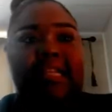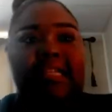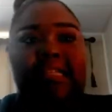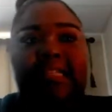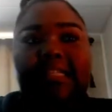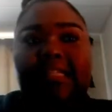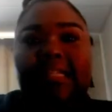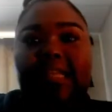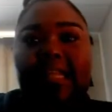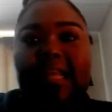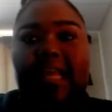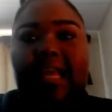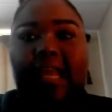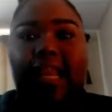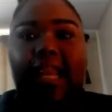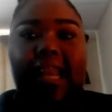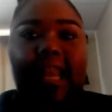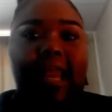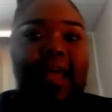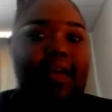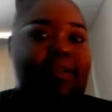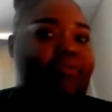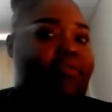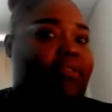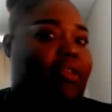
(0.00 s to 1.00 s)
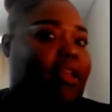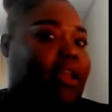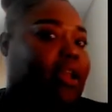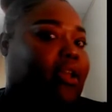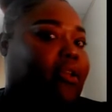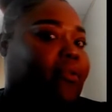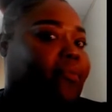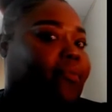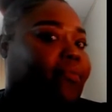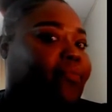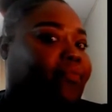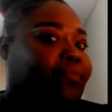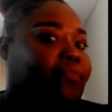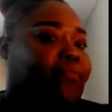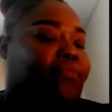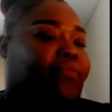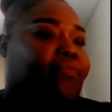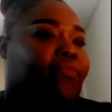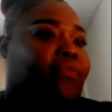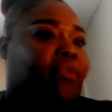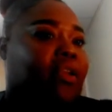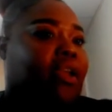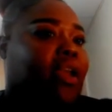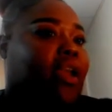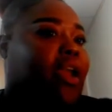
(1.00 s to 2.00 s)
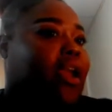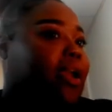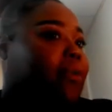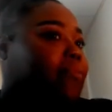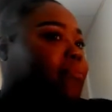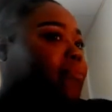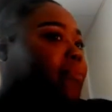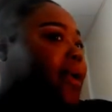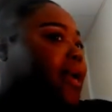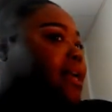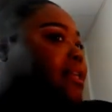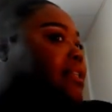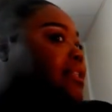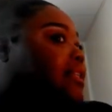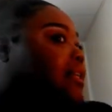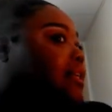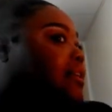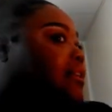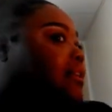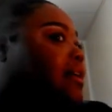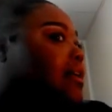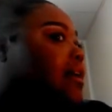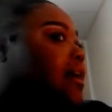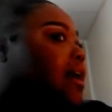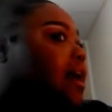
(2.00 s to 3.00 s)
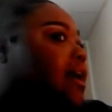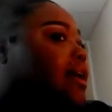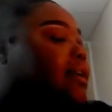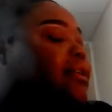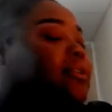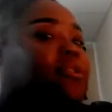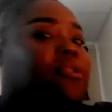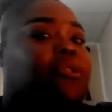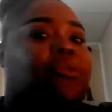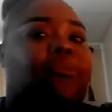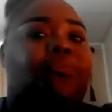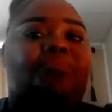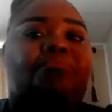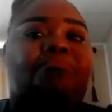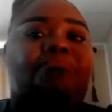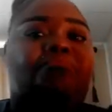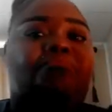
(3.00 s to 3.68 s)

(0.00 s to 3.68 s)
slick and lovely. And basically, guys,